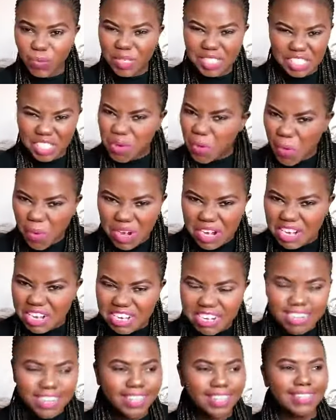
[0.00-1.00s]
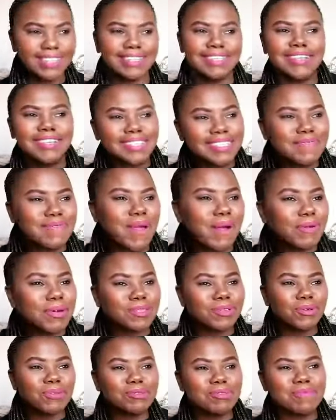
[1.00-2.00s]
the moon. T-Bag
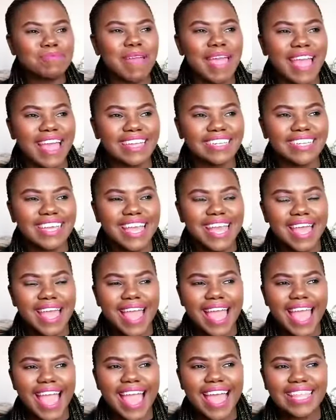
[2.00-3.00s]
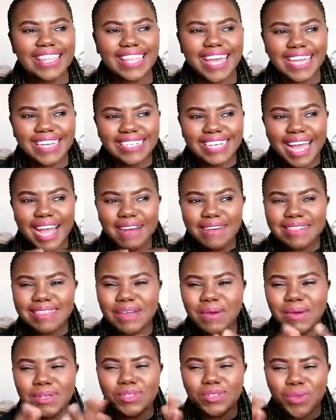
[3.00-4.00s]
was also mad. And then now
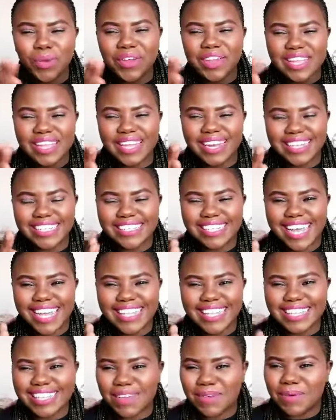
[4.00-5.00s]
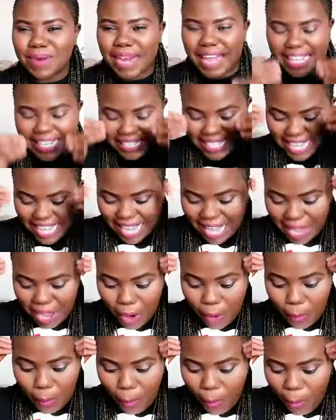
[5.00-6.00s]
they were swearing at each other. They were like,
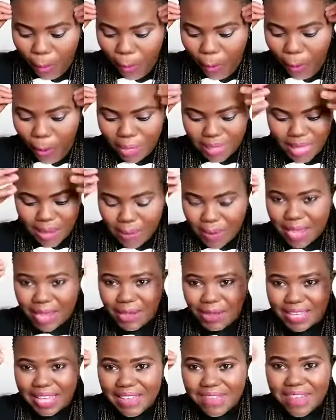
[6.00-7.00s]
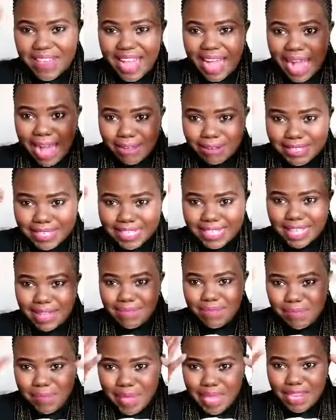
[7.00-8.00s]
oh, they were giving out
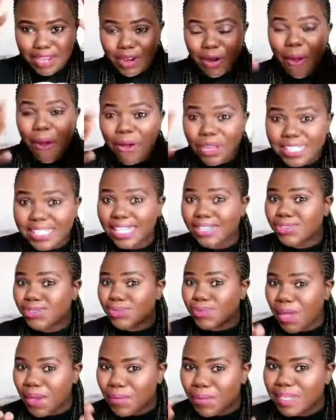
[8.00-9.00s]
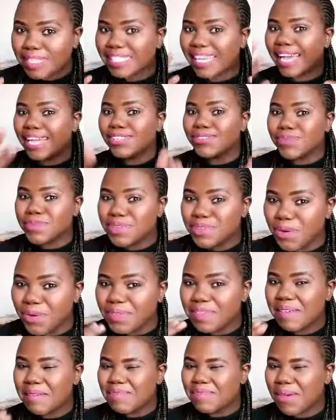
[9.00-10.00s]
the big crosser swear words. Guys, we
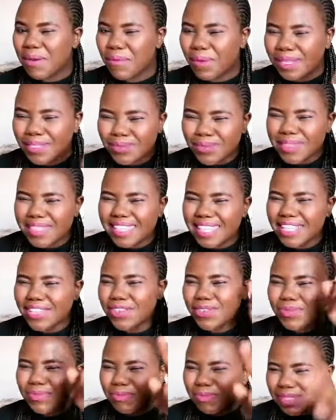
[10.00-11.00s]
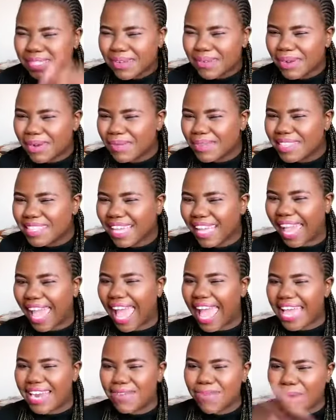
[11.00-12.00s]
know them. The ones with the Qs, the one with the
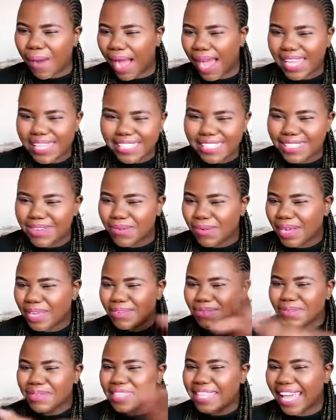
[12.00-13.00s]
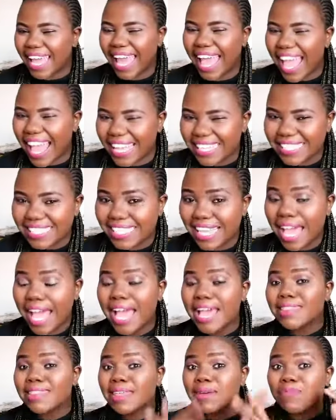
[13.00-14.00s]
NYs, the ones with the S,
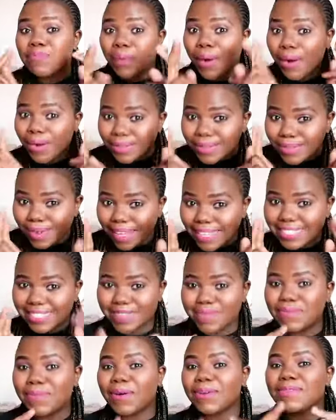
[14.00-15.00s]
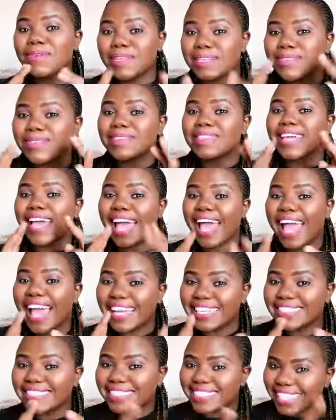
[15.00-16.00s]
the both ones, the both ones with the
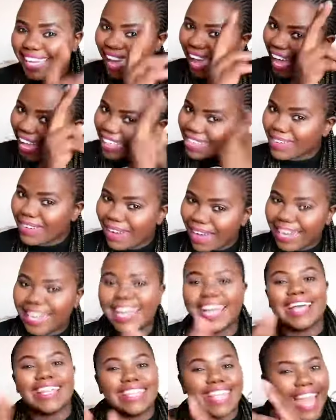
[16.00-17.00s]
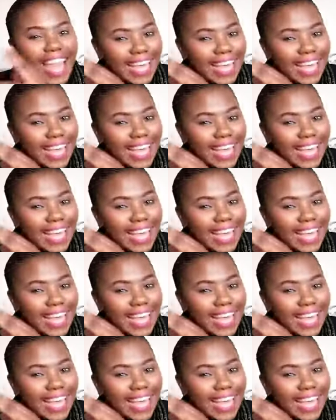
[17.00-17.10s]
S, the other one, and the